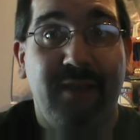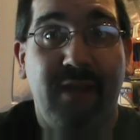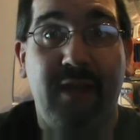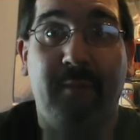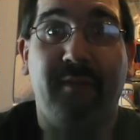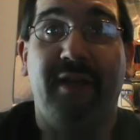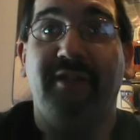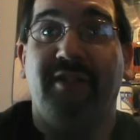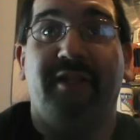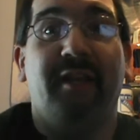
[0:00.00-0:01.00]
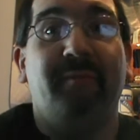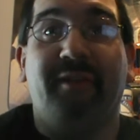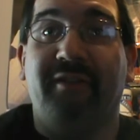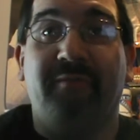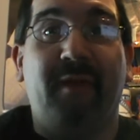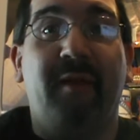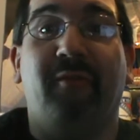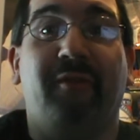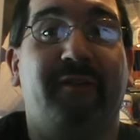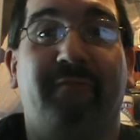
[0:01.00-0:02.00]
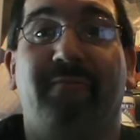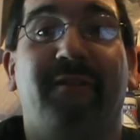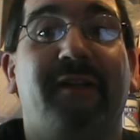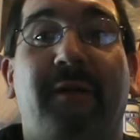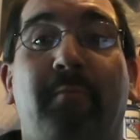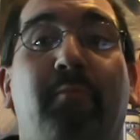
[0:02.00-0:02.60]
And I'm glad she did, because Manborg is a fucking